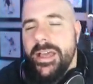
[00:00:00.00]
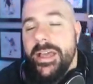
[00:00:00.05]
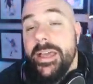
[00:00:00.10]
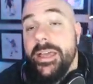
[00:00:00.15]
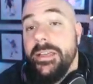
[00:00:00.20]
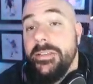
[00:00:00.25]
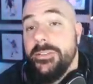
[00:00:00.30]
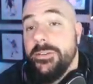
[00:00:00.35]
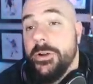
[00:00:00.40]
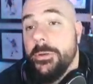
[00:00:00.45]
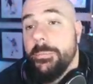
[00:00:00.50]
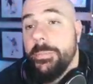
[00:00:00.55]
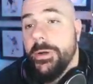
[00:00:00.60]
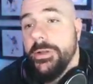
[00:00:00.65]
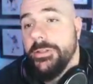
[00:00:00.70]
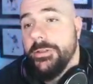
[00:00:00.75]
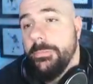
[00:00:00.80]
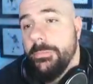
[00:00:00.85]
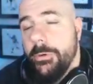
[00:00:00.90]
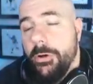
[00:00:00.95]
He's going to
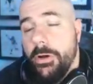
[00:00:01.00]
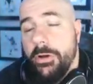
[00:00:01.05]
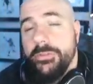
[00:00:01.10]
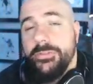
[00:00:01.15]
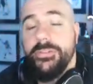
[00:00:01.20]
punt the ball.